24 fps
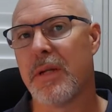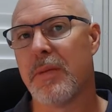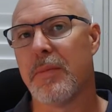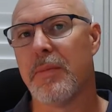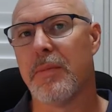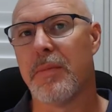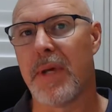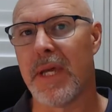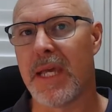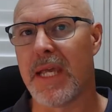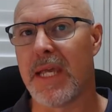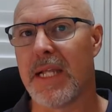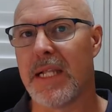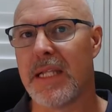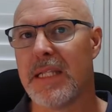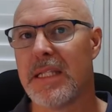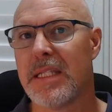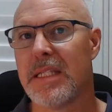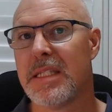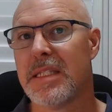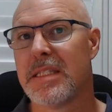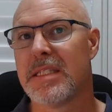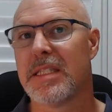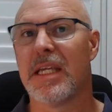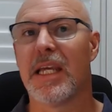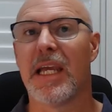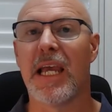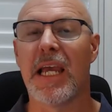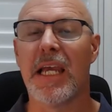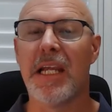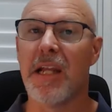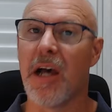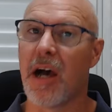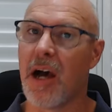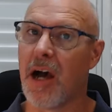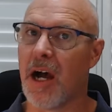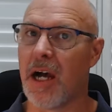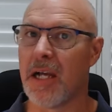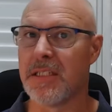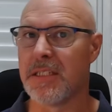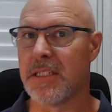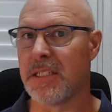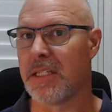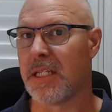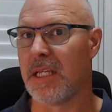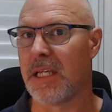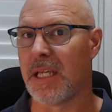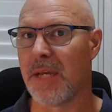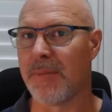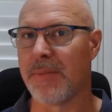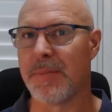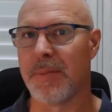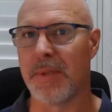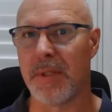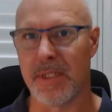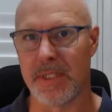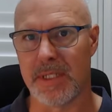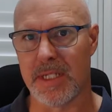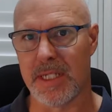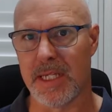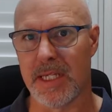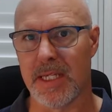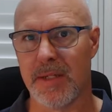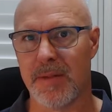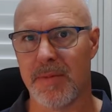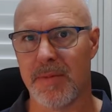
means in ICT capability.